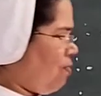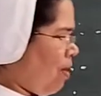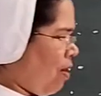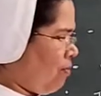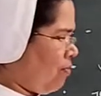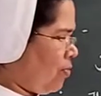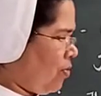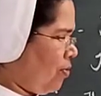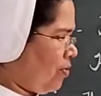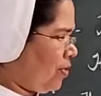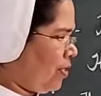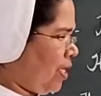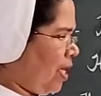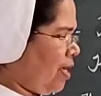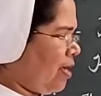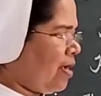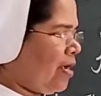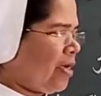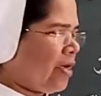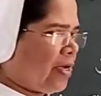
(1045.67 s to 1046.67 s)
found on
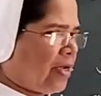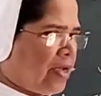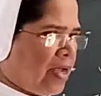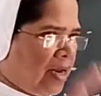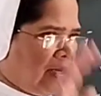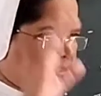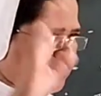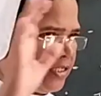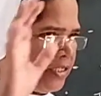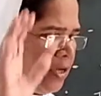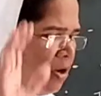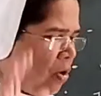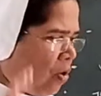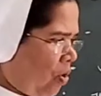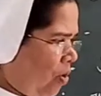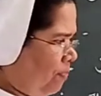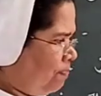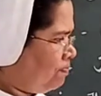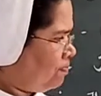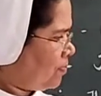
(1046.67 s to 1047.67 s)
the
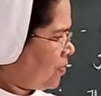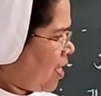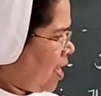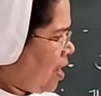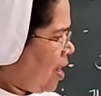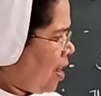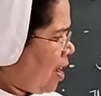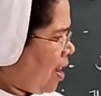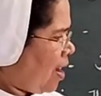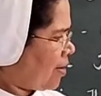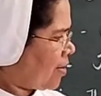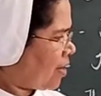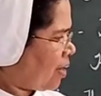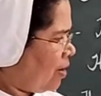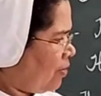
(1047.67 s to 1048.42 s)
hilltop and